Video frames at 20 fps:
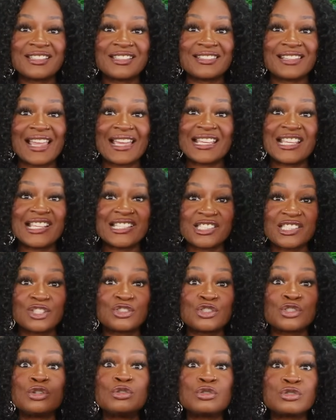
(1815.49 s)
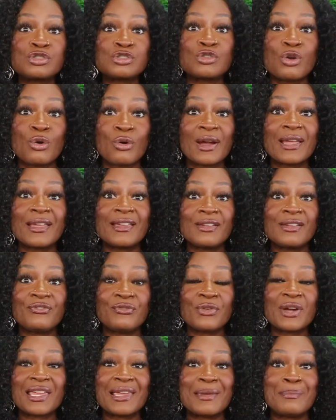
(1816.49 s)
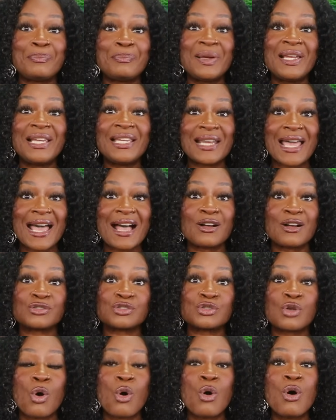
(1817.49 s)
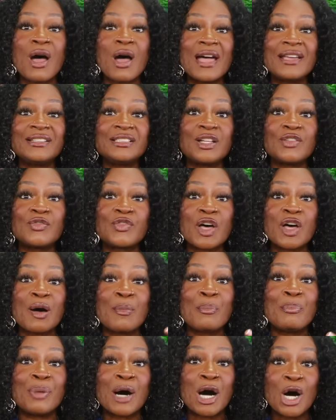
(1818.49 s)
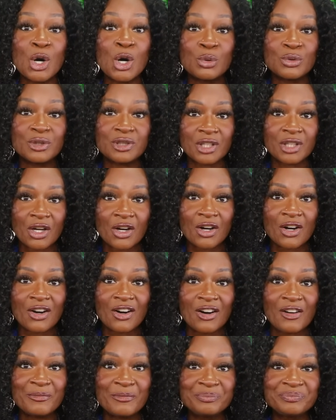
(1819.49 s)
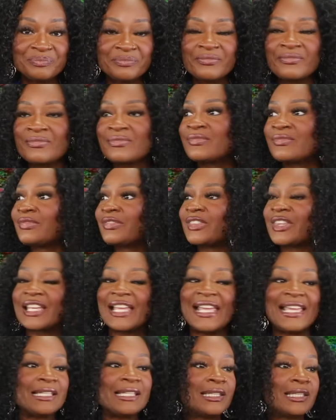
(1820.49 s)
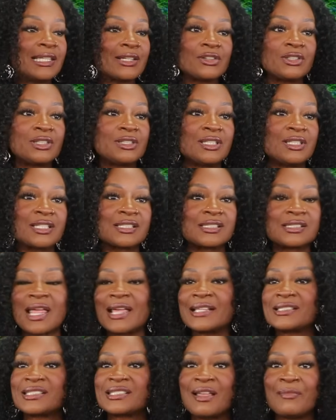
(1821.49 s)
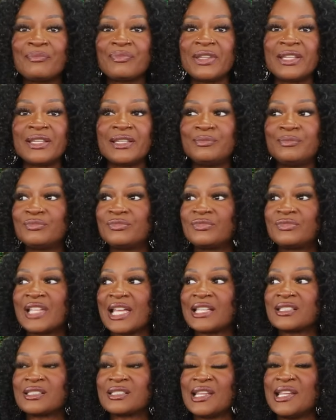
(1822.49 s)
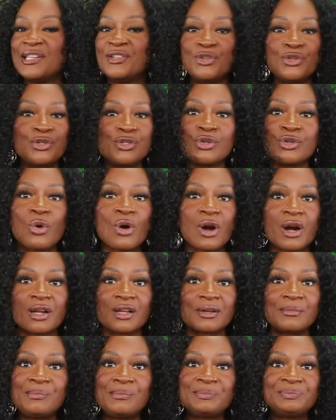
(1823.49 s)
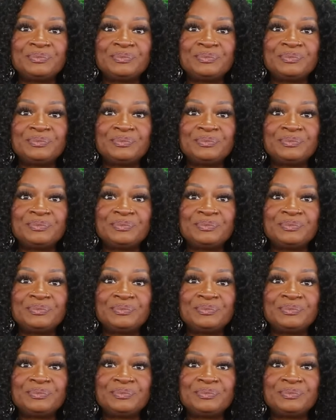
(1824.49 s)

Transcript: Like, it's a two-story freaking penthouse on the boat, y'all. It literally looks like something that's in New York.